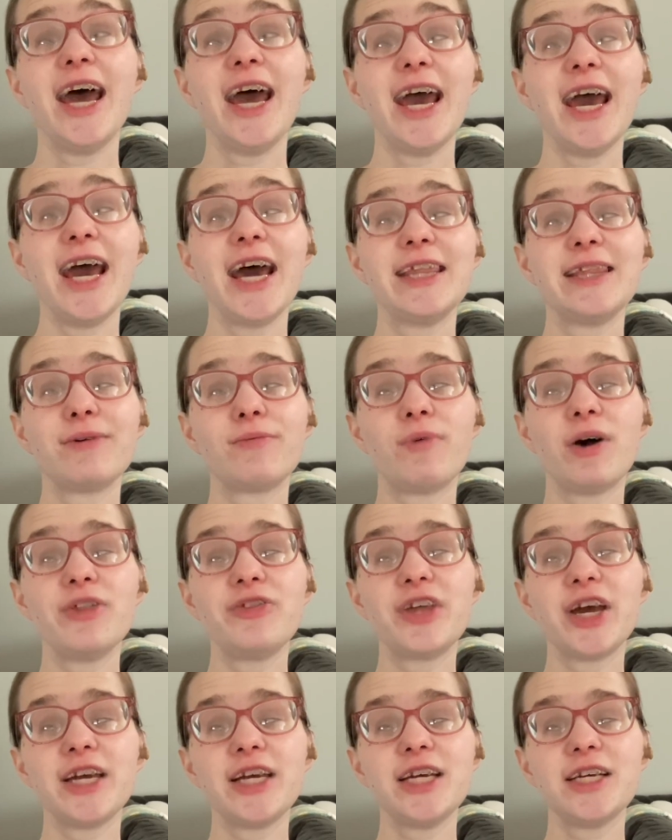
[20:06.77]
And the one
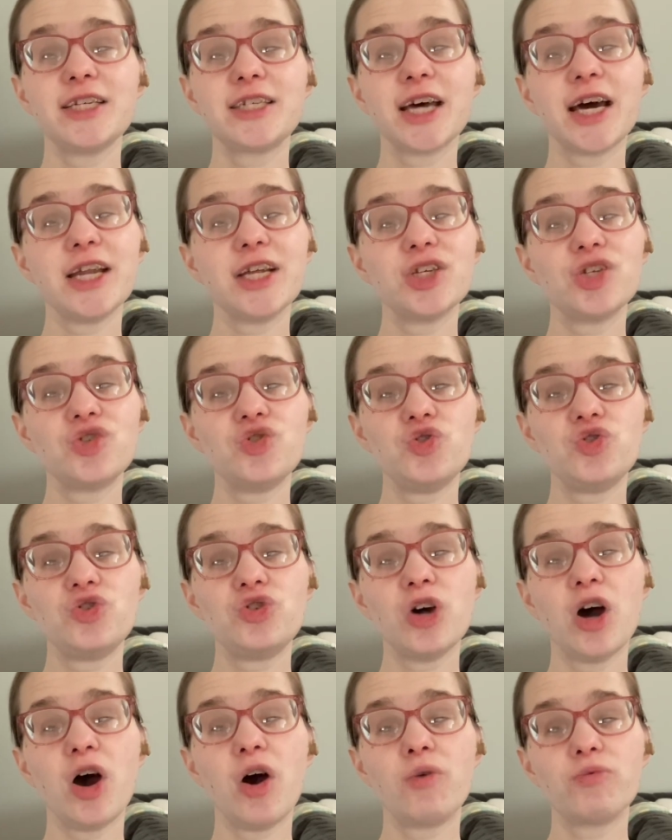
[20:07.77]
thing he said is,
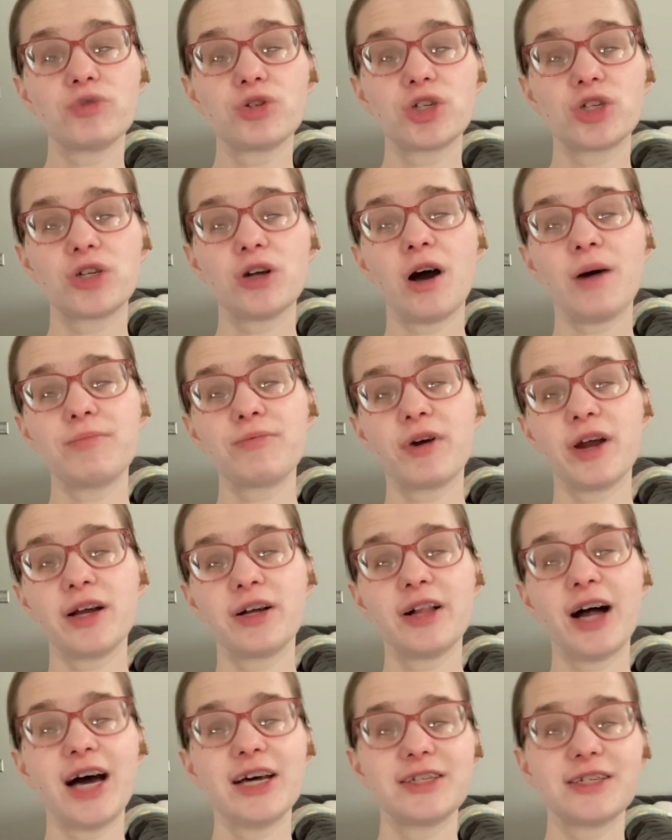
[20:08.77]
don't stop wearing
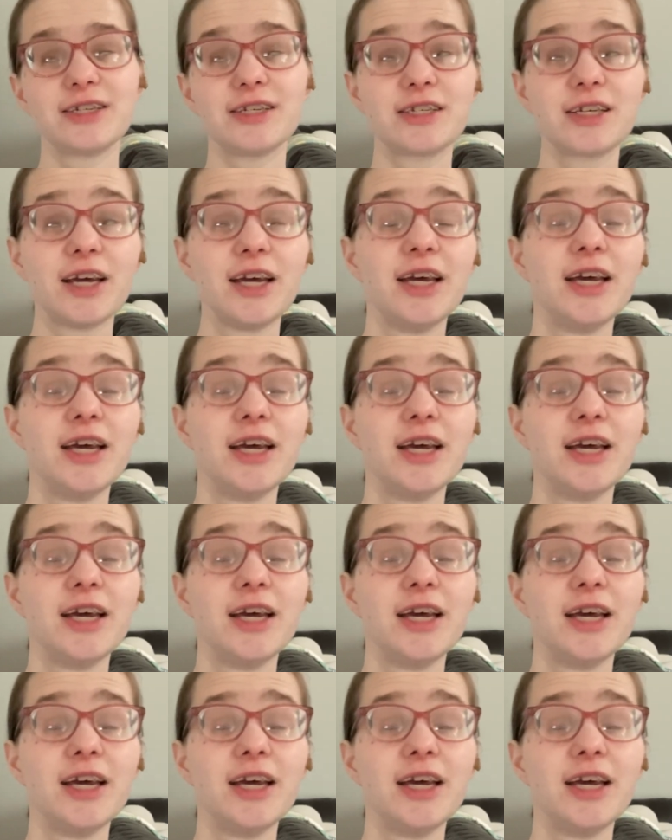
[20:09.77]
glasses.